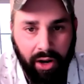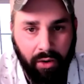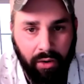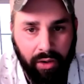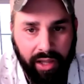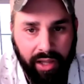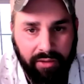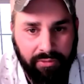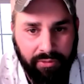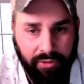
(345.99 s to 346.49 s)

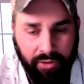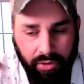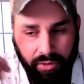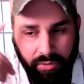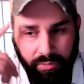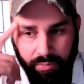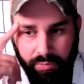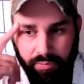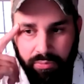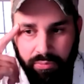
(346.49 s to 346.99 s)
like
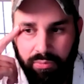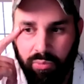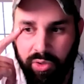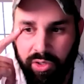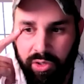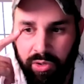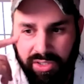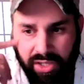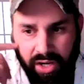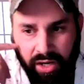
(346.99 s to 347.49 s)
for what
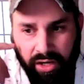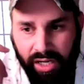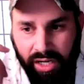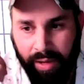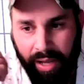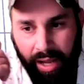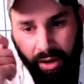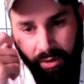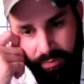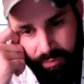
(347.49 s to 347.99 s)
you were talking
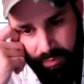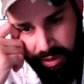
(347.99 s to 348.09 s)
about,